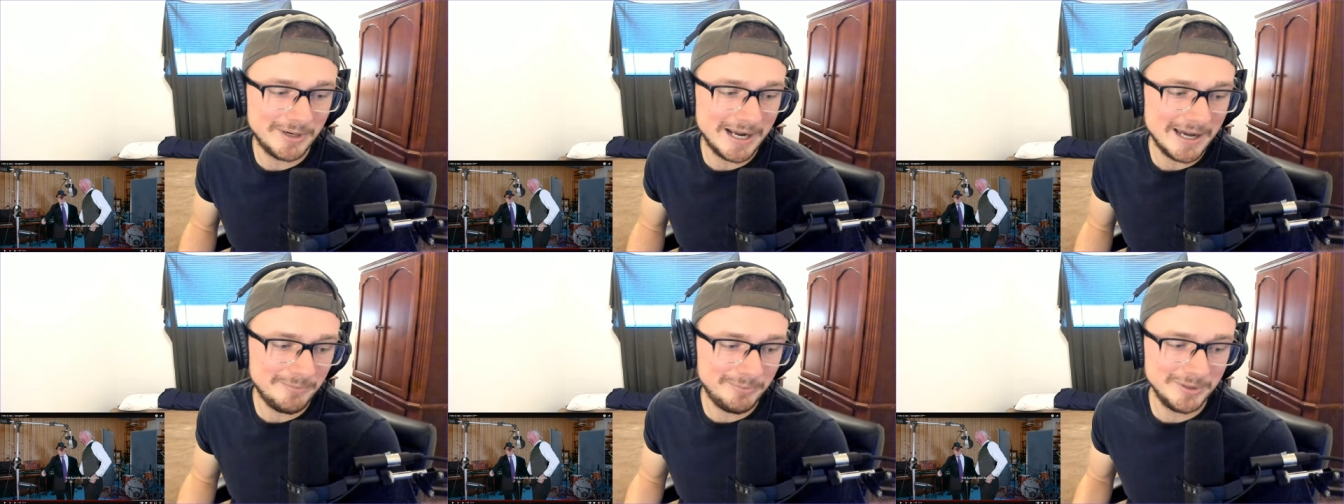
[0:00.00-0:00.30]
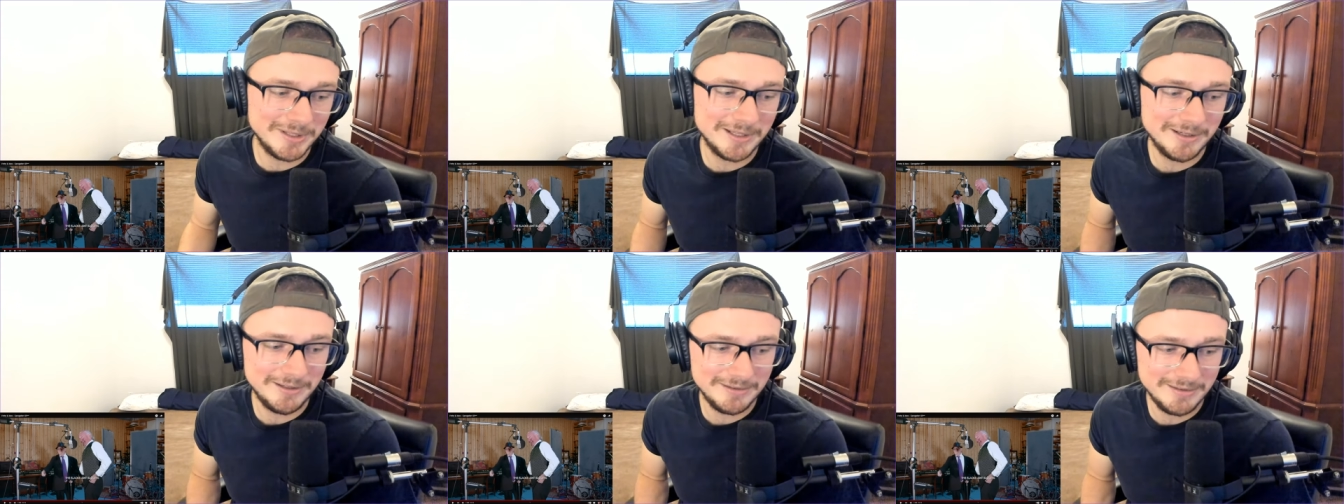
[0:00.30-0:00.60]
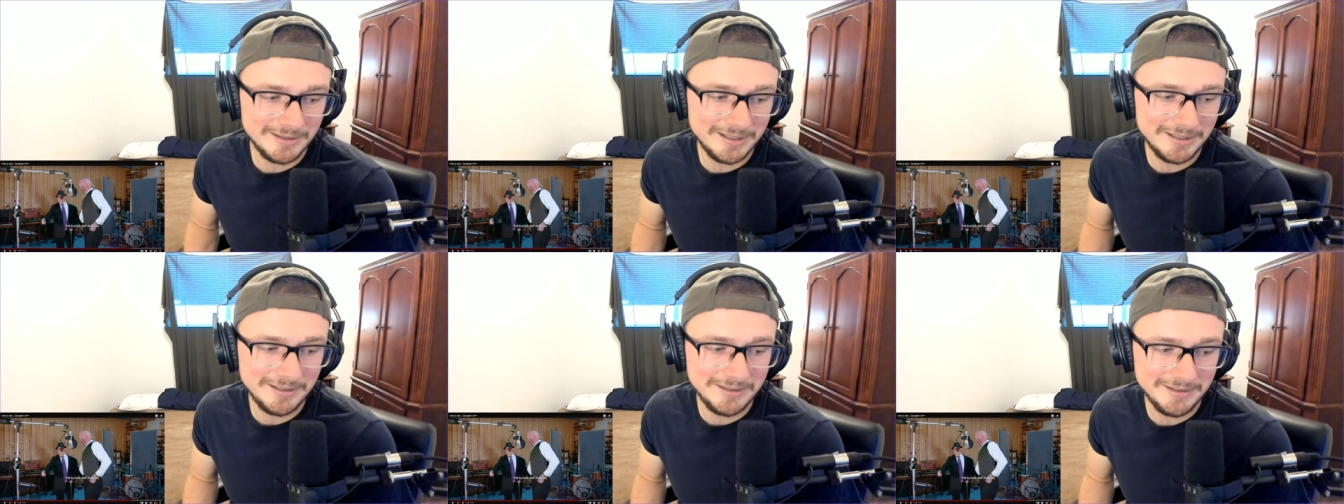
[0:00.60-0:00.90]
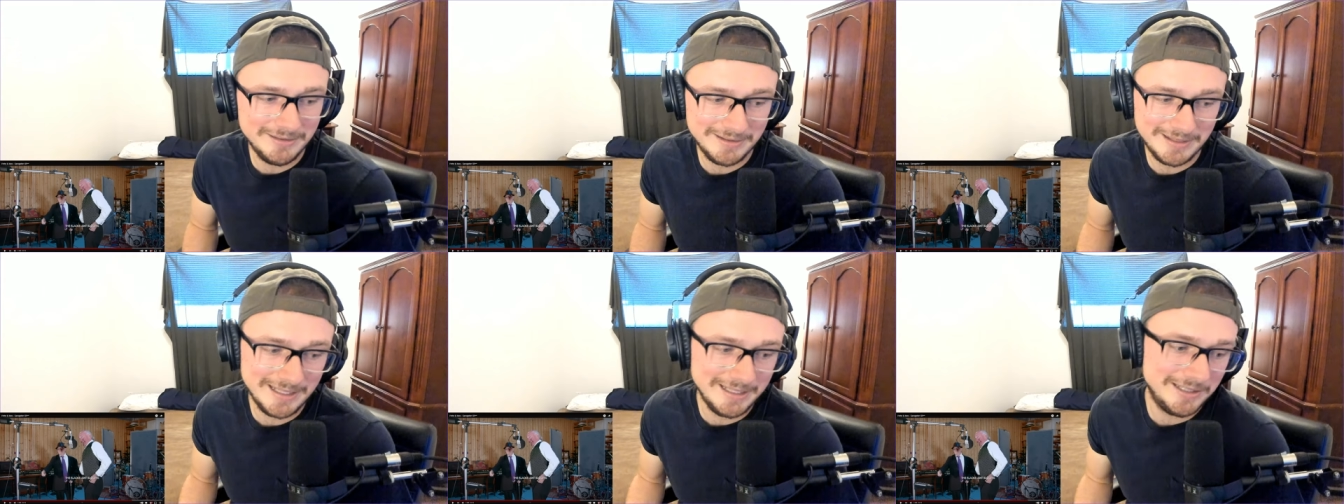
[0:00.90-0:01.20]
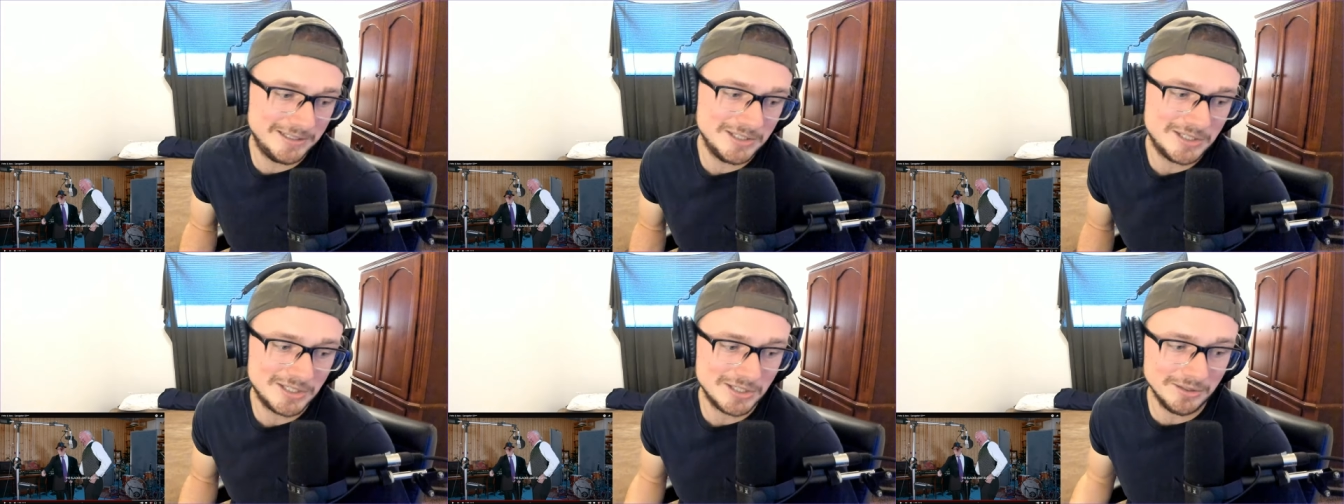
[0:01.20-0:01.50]
rap or they
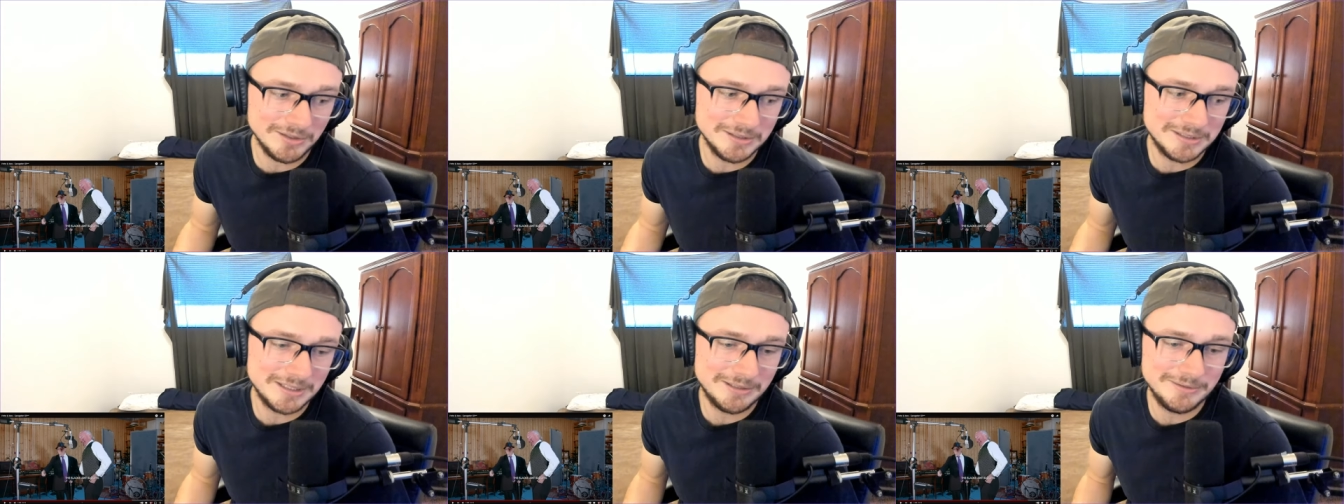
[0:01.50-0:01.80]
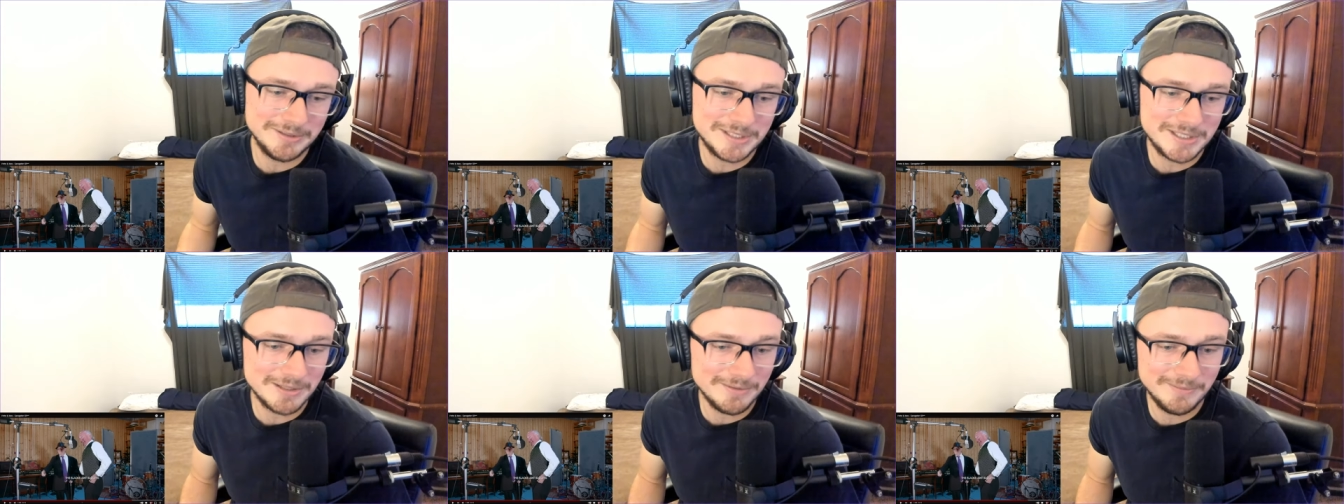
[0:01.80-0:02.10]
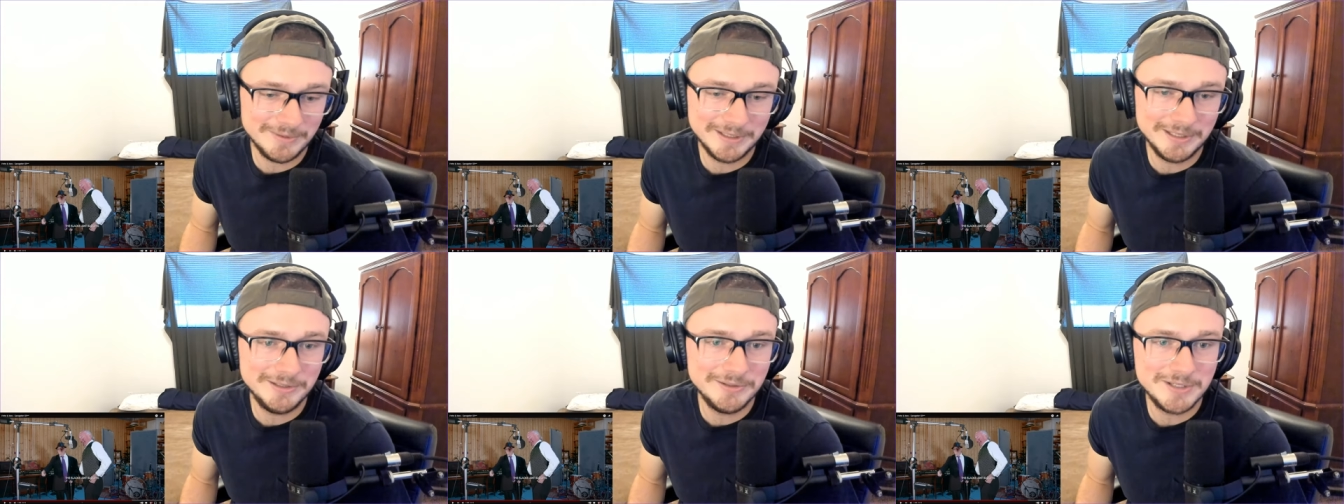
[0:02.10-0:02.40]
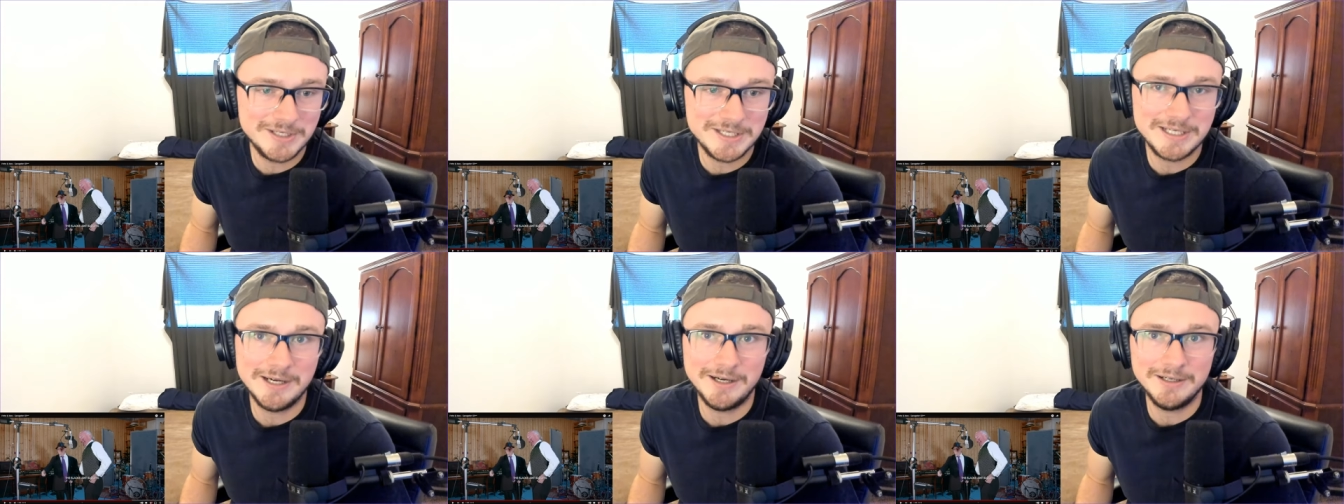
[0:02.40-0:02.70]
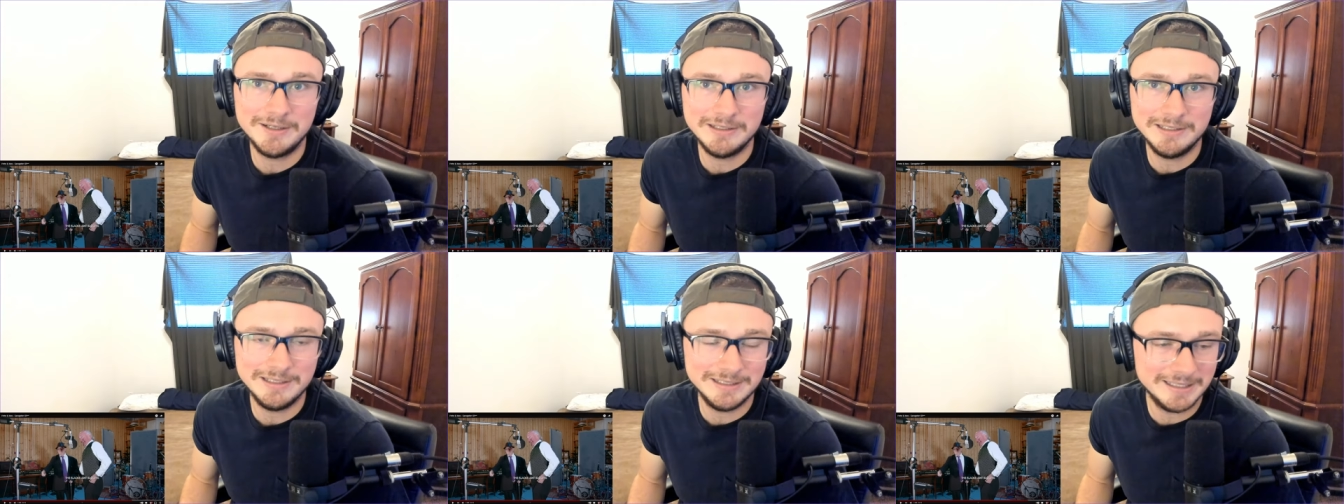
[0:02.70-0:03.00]
consulted with someone who was
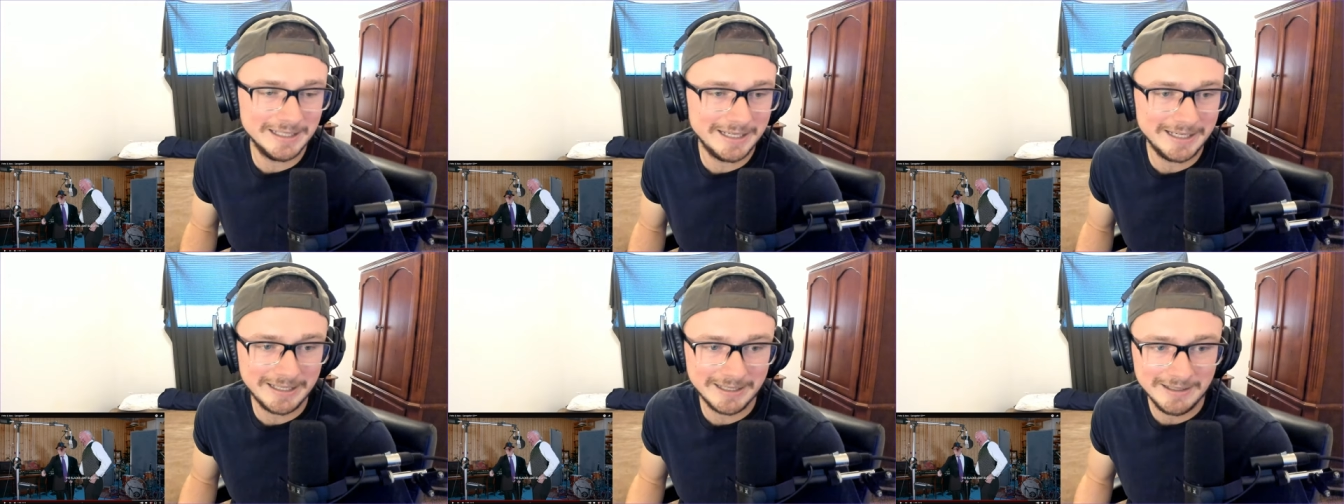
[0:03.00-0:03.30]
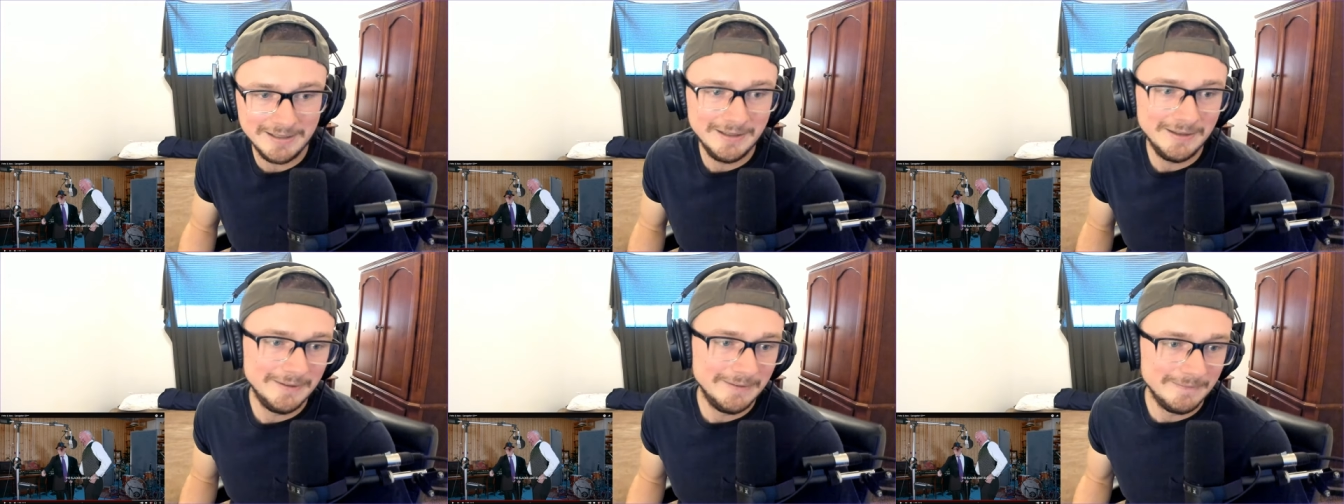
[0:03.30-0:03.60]
younger and like